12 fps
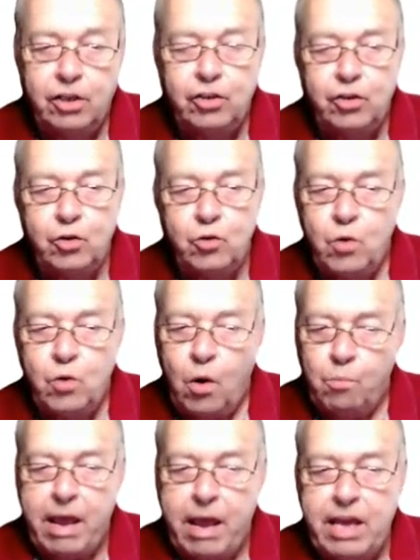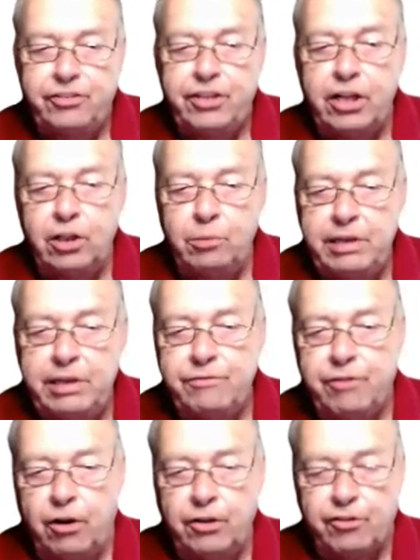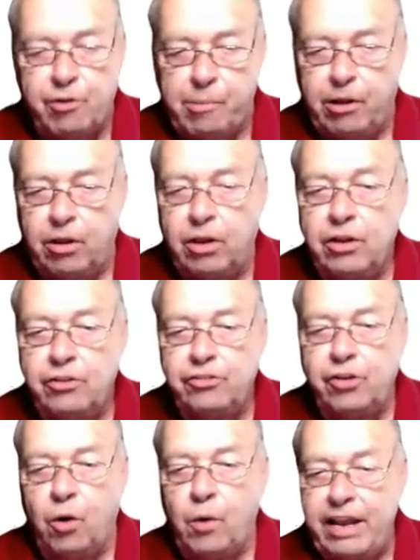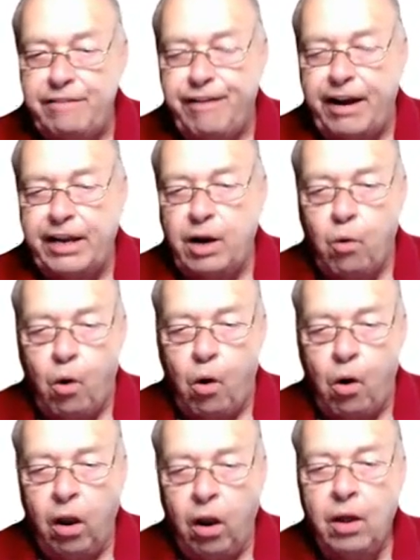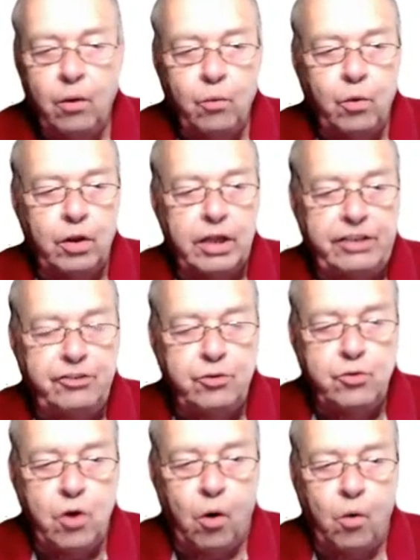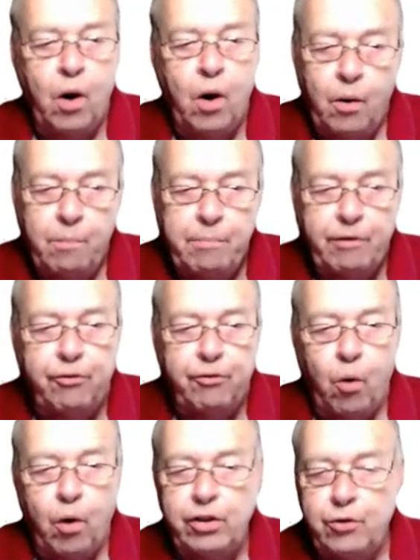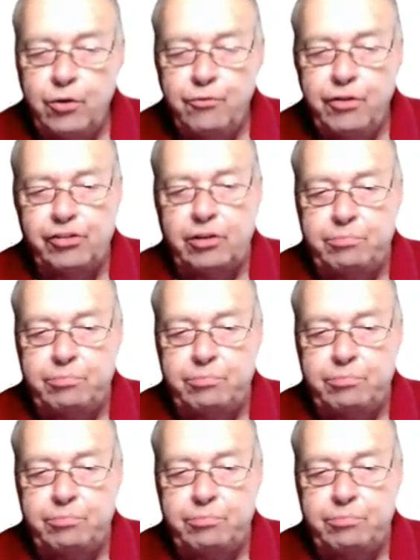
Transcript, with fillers: you may still be vulnerable, so a firewall will let you know before you visit